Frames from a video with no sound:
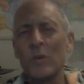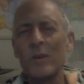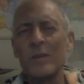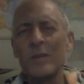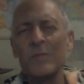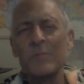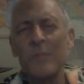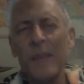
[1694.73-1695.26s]

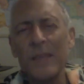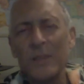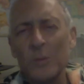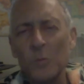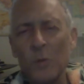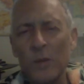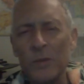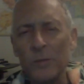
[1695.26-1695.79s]
makes
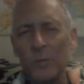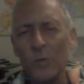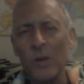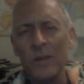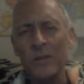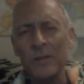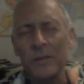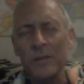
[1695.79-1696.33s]
you wonder,
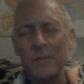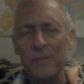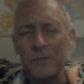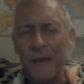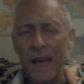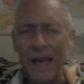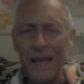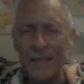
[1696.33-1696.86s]
what are the
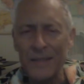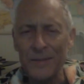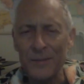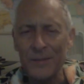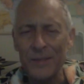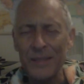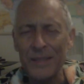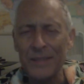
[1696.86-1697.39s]
facts?
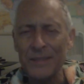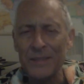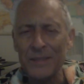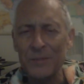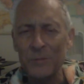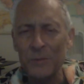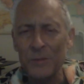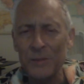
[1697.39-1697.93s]
Okay, is
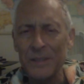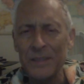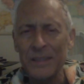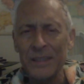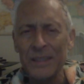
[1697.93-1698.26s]
it really,